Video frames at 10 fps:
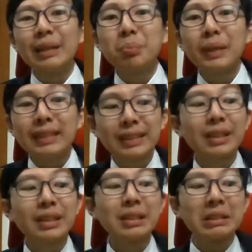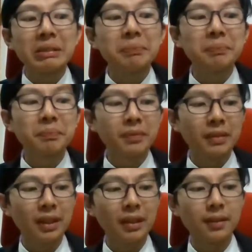but it's still good.
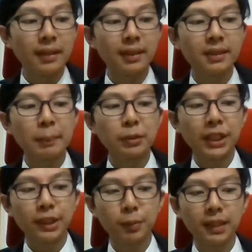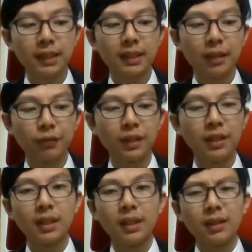Okay, next up, Shakespeare in Love,
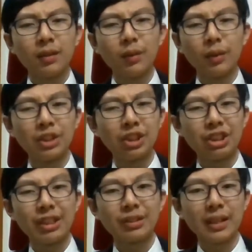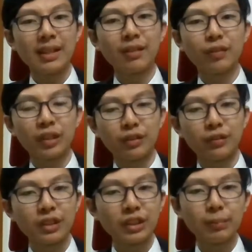which is kind of
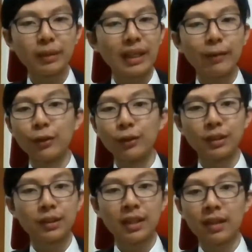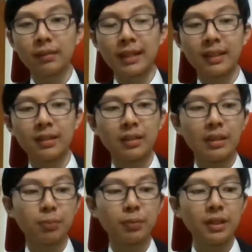controversial, but I won't talk about that
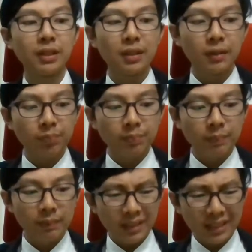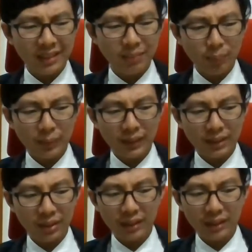deeply.
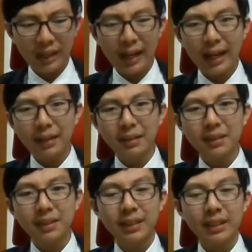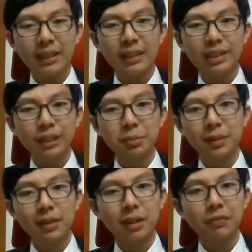But honestly, Shakespeare
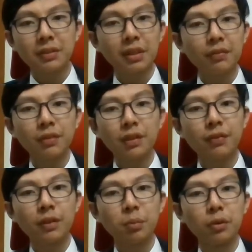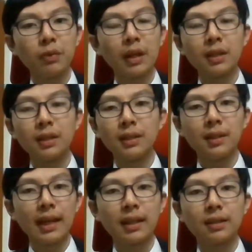in Love is definitely a fun movie. I really
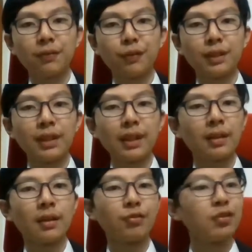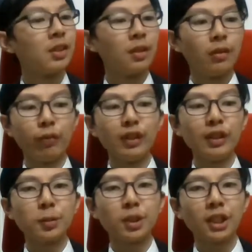like the fun take of
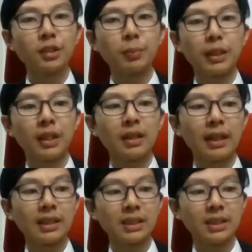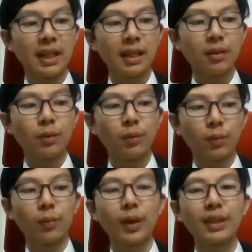William Shakespeare as like,
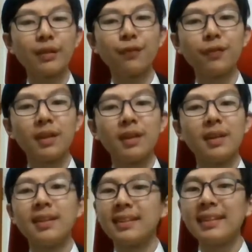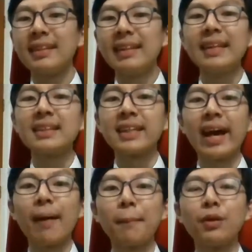what if this
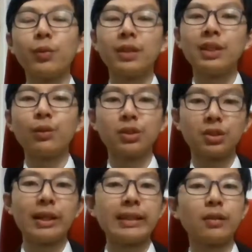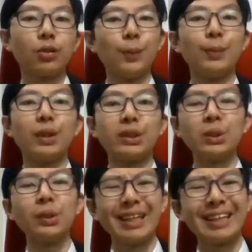happened when he was writing Romeo and
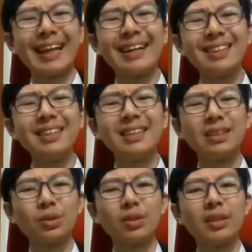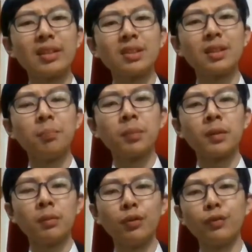Juliet? I really enjoyed this
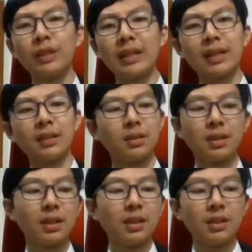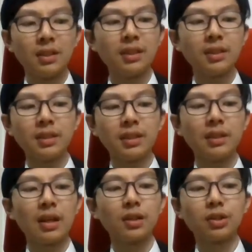movie, and seriously,
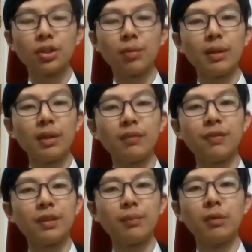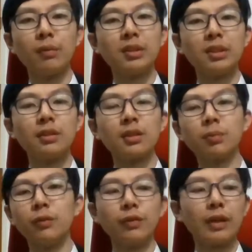there are so many funny moments in this
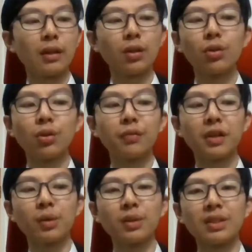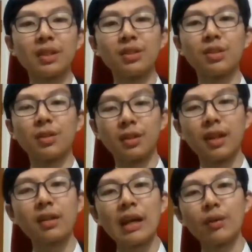movie. I don't know if they were intentional or
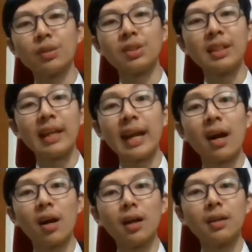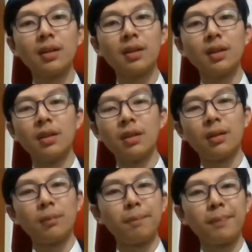not. I would say they are,
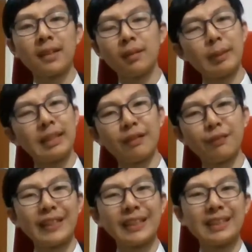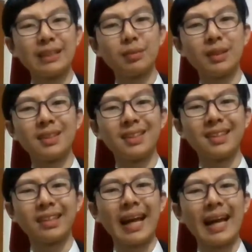either, but definitely something
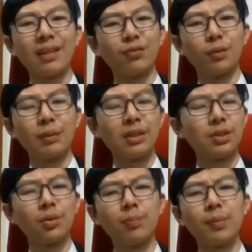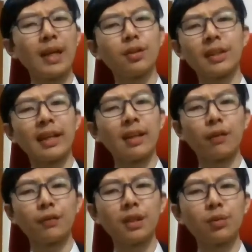isn't land for me. So eight or nine out
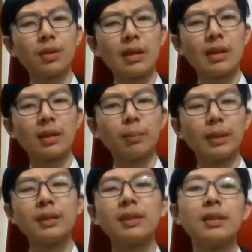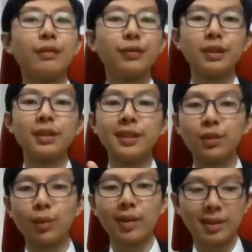of ten, what I recommended. Definitely,
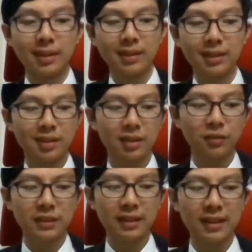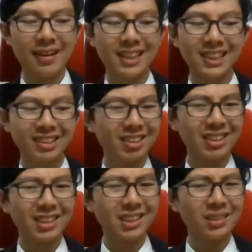do I think it deserves the
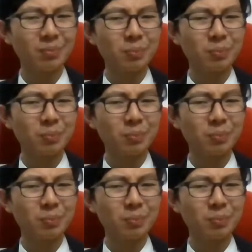Oscar?